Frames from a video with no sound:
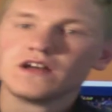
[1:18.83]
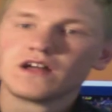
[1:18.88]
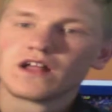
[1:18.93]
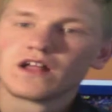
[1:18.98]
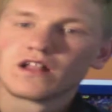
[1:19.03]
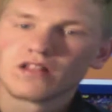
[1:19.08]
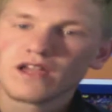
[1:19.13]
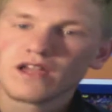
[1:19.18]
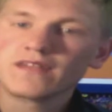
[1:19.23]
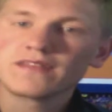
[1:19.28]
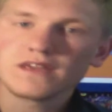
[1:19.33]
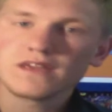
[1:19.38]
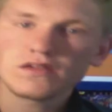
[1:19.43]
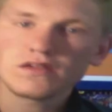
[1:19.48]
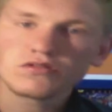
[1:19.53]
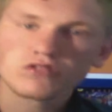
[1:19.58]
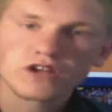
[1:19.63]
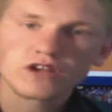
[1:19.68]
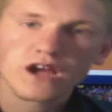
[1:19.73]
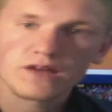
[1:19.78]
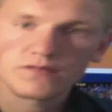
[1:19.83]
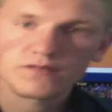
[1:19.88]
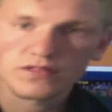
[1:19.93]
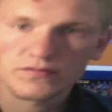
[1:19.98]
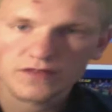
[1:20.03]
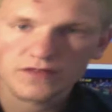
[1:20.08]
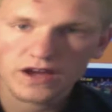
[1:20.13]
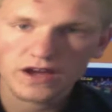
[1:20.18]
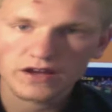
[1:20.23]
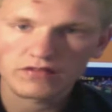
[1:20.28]
like the Eastern Conference
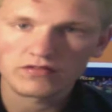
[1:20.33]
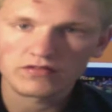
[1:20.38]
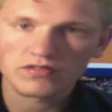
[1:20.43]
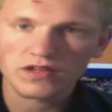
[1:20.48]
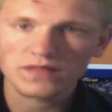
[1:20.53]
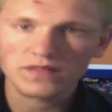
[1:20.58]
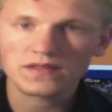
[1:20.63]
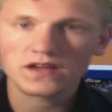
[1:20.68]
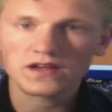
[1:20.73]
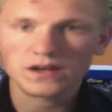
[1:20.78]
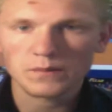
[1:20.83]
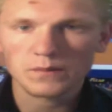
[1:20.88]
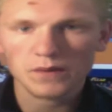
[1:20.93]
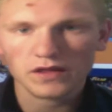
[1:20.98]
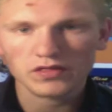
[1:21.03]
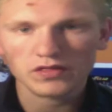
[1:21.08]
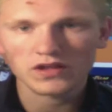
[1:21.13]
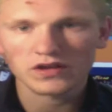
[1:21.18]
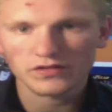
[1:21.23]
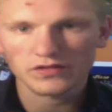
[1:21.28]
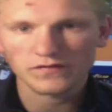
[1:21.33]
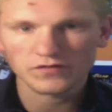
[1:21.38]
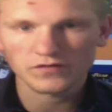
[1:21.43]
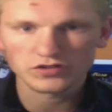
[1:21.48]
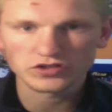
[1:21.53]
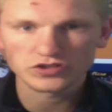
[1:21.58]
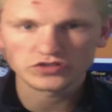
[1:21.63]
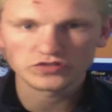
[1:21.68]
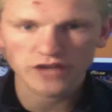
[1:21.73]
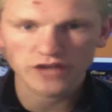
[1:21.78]
Finals, I think it depends on how the
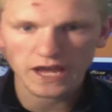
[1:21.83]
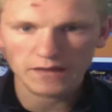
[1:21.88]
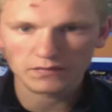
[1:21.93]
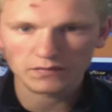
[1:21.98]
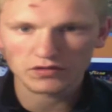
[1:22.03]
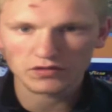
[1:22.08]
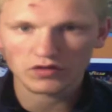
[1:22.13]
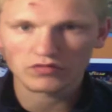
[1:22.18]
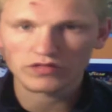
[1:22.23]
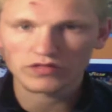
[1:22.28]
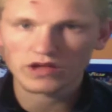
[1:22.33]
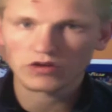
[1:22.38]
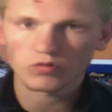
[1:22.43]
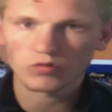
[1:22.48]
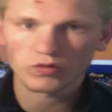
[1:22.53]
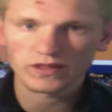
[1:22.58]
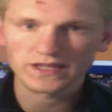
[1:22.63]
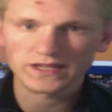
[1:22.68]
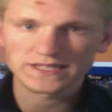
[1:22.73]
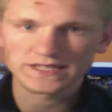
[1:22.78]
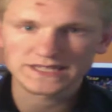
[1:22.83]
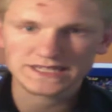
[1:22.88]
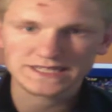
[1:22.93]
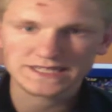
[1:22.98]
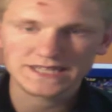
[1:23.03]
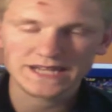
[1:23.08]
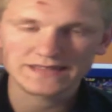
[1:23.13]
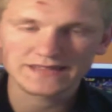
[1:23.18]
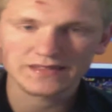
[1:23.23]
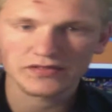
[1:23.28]
first 2 games goes. That'll really
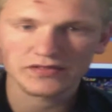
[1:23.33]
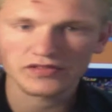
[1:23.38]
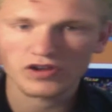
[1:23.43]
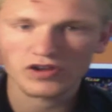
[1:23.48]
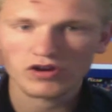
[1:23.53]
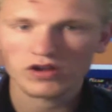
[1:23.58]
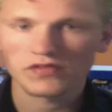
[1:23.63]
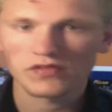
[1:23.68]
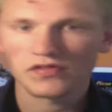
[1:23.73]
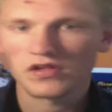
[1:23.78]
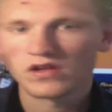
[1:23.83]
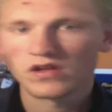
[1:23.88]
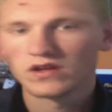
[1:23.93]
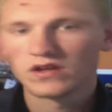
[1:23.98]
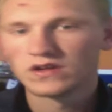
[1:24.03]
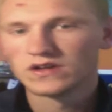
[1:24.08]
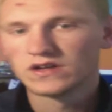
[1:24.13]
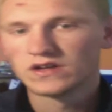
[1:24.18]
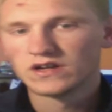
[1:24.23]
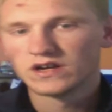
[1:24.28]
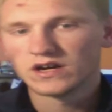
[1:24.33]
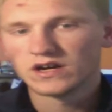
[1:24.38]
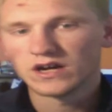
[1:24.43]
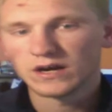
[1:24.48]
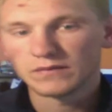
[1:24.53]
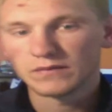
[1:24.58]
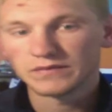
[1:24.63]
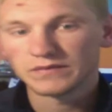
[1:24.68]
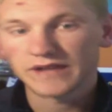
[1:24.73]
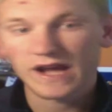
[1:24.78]
dictate the series.
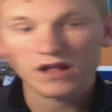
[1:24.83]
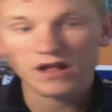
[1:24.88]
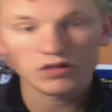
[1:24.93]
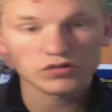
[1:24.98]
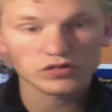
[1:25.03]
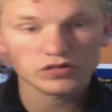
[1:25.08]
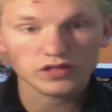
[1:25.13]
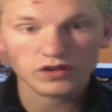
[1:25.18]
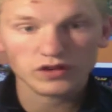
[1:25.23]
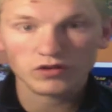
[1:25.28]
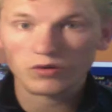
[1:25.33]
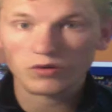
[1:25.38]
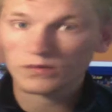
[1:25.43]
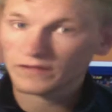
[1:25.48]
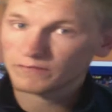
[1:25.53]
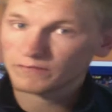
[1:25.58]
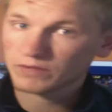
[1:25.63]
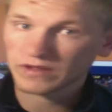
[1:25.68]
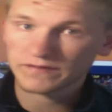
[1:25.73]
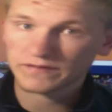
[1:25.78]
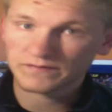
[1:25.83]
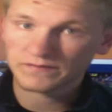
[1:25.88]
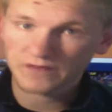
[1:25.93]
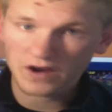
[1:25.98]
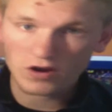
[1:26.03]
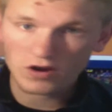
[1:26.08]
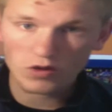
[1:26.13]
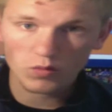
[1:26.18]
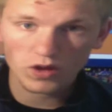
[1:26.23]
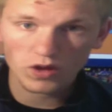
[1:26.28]
Dallas is at home. They've played
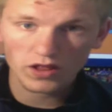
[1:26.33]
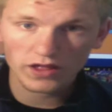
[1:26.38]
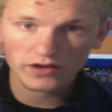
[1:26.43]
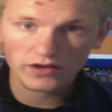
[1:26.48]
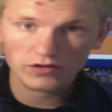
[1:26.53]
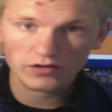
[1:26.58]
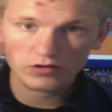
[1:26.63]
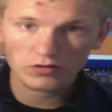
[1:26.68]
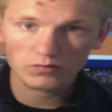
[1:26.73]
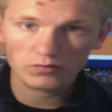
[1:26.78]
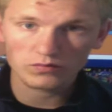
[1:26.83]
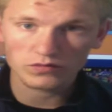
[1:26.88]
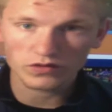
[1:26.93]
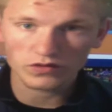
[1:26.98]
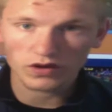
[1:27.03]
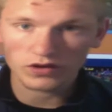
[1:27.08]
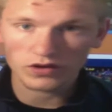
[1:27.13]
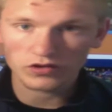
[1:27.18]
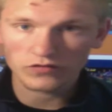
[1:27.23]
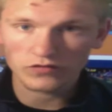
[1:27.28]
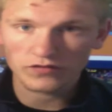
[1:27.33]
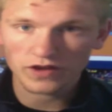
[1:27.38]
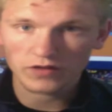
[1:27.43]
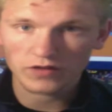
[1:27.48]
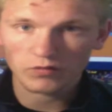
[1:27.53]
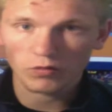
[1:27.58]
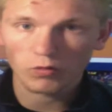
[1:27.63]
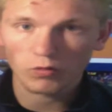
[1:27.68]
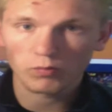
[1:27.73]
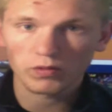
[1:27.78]
very well at home. You've
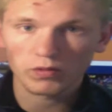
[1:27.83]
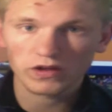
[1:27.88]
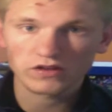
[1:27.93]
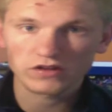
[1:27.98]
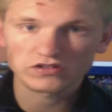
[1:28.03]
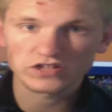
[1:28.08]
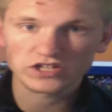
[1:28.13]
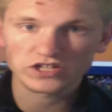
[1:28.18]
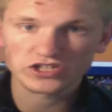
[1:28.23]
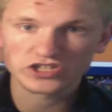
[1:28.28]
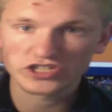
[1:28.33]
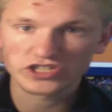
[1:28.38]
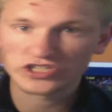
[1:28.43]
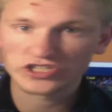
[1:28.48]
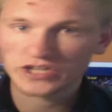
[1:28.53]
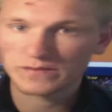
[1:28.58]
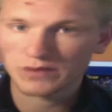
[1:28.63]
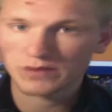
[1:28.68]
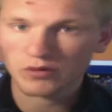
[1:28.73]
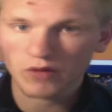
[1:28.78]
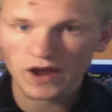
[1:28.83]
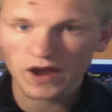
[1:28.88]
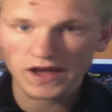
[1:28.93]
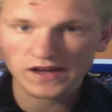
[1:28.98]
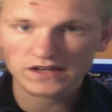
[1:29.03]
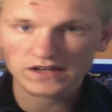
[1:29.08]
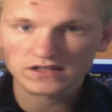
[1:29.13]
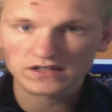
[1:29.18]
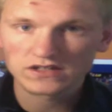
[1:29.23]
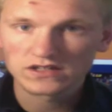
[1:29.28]
had role players like J.J.
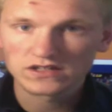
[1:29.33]
Barea